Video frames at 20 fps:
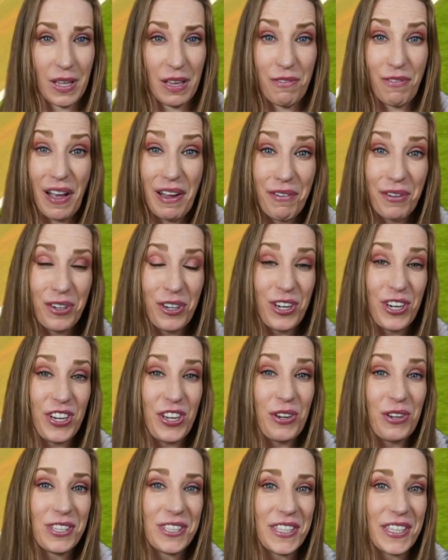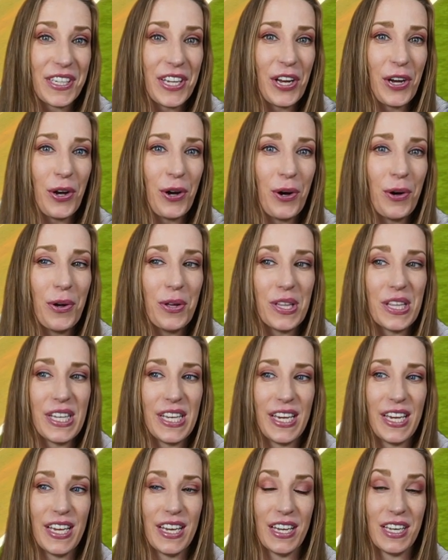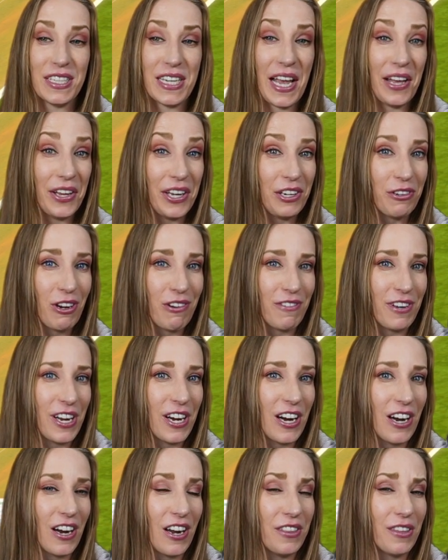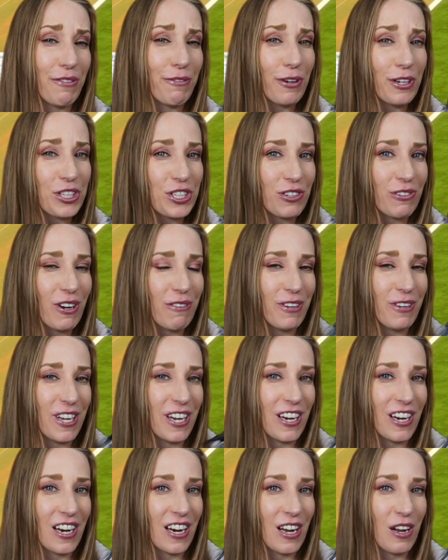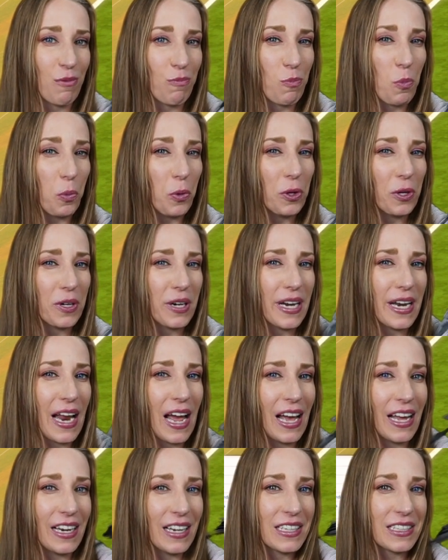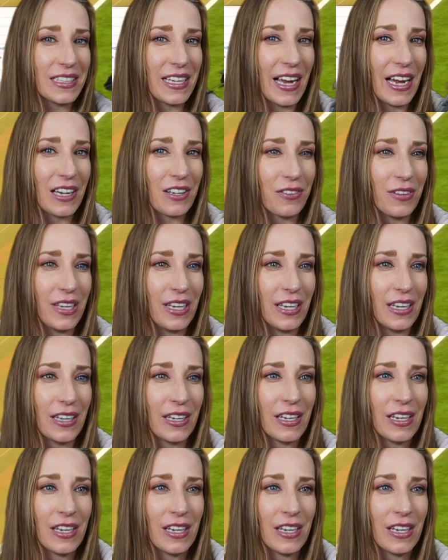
500 years ago, the Italian Riviera and the French Riviera were not exactly